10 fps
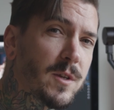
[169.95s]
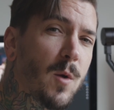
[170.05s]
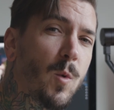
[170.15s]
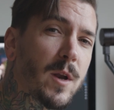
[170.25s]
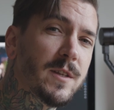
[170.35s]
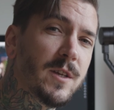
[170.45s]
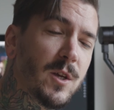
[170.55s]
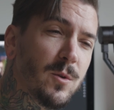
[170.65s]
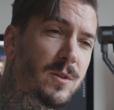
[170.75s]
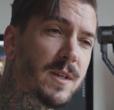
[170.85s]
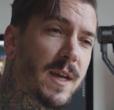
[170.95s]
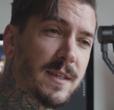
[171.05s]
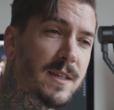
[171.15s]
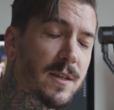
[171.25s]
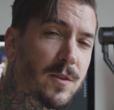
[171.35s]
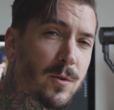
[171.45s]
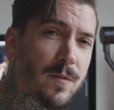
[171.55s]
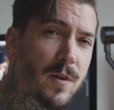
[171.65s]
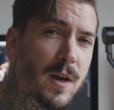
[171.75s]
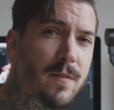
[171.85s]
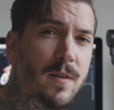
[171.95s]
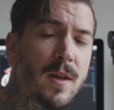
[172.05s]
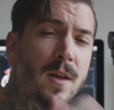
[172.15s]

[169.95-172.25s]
I wanted to use the 18-35